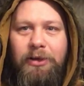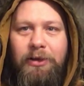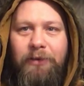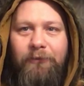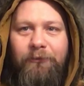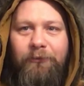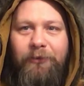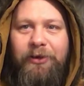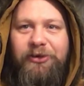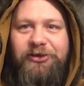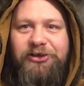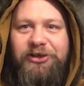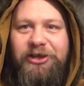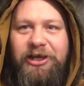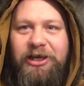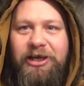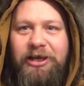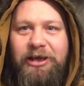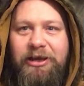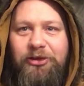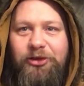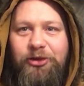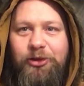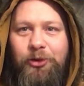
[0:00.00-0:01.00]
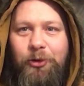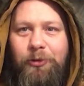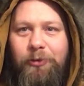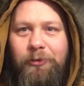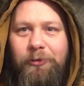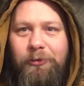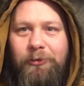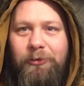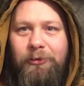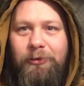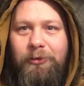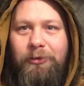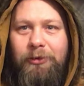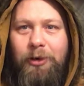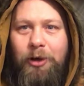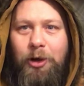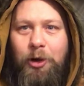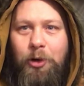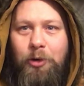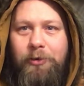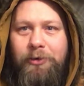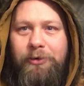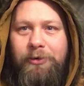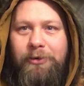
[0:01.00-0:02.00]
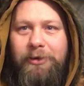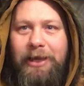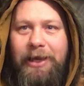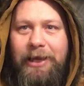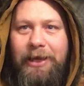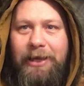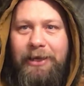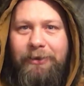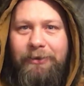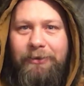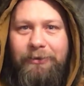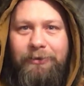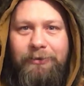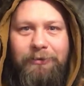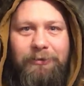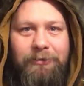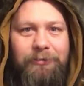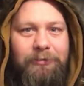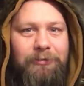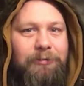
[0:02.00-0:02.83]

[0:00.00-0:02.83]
For you see, Thor, Odin, and